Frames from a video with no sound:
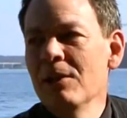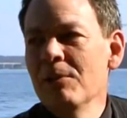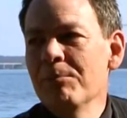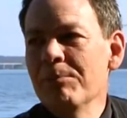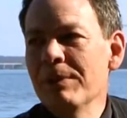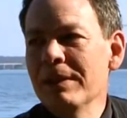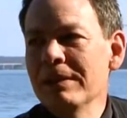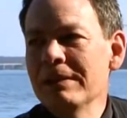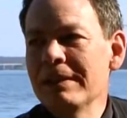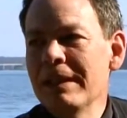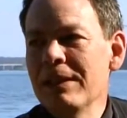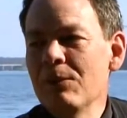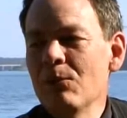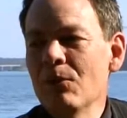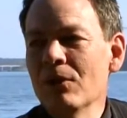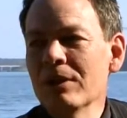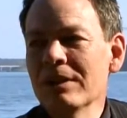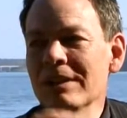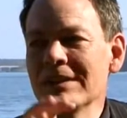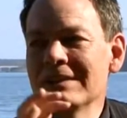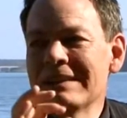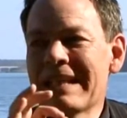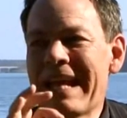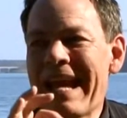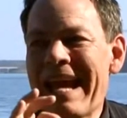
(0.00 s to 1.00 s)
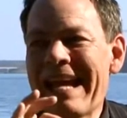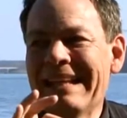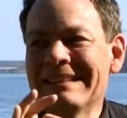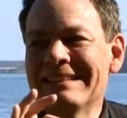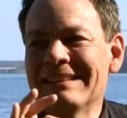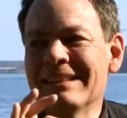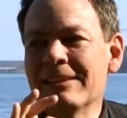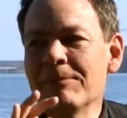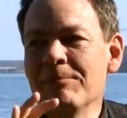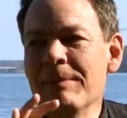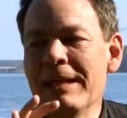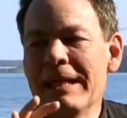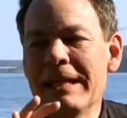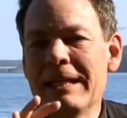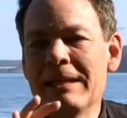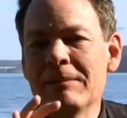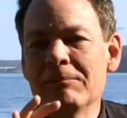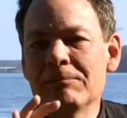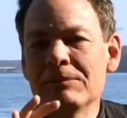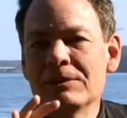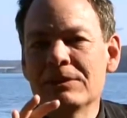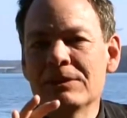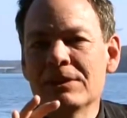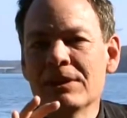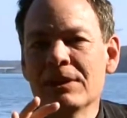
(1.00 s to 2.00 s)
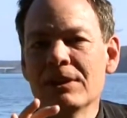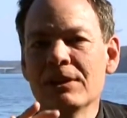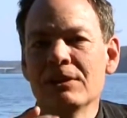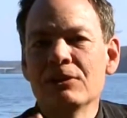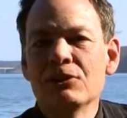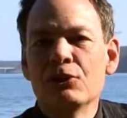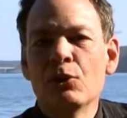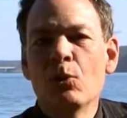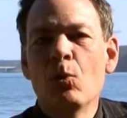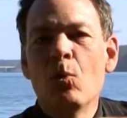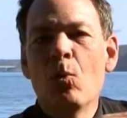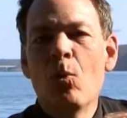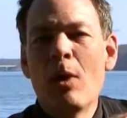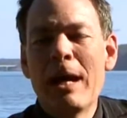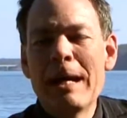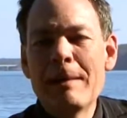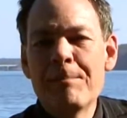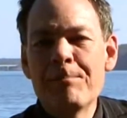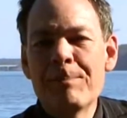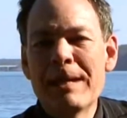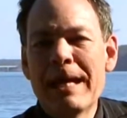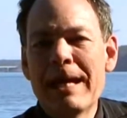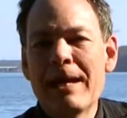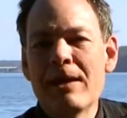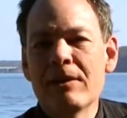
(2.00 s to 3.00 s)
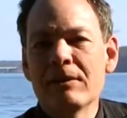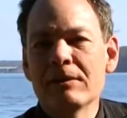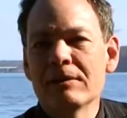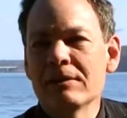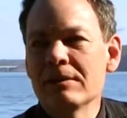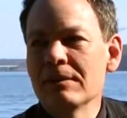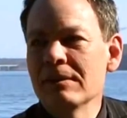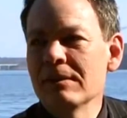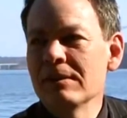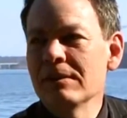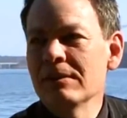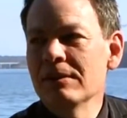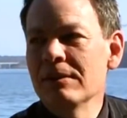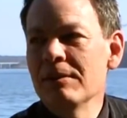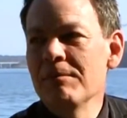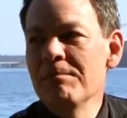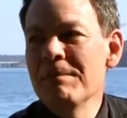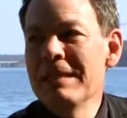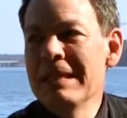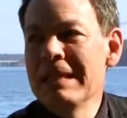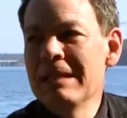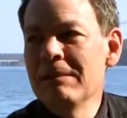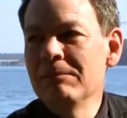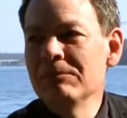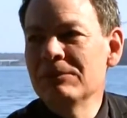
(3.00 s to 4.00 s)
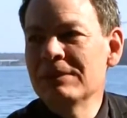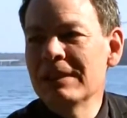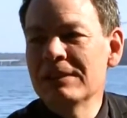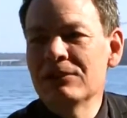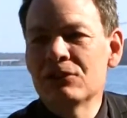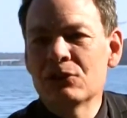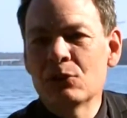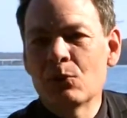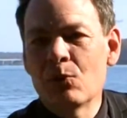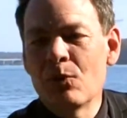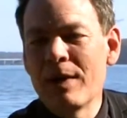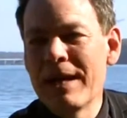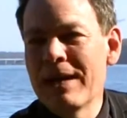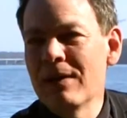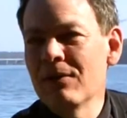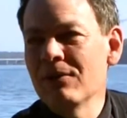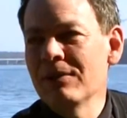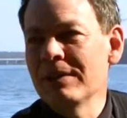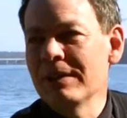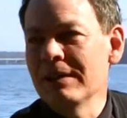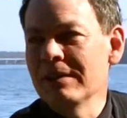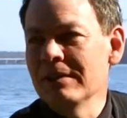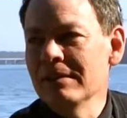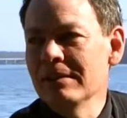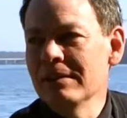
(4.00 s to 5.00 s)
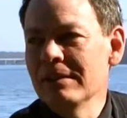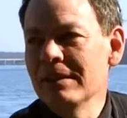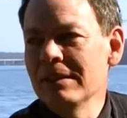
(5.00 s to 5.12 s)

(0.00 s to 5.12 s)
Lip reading: but they work as acid memes to wipe out the memes that surround it.